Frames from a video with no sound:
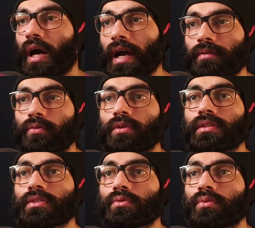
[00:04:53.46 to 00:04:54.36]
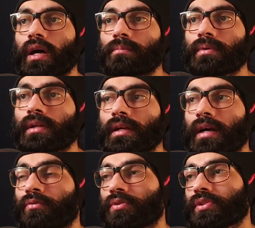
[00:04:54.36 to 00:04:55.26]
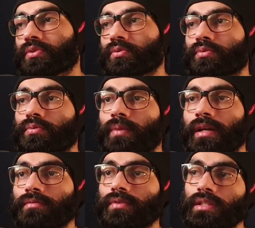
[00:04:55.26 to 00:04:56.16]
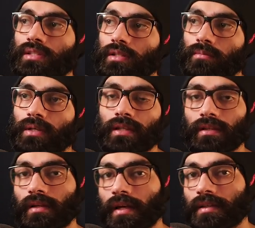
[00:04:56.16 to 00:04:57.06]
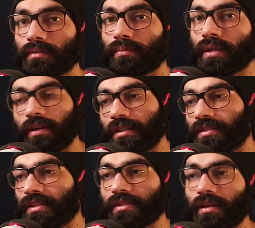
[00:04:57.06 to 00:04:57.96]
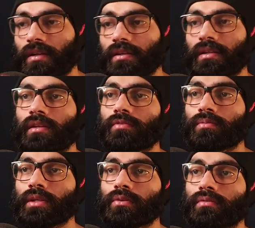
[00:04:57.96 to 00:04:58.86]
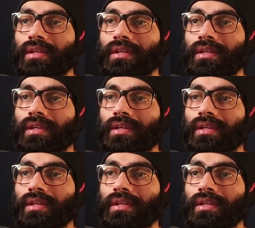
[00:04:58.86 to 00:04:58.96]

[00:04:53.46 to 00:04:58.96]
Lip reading: I want this to happen. Like, I want this to manifest and materialize, but it's just unreal for me to even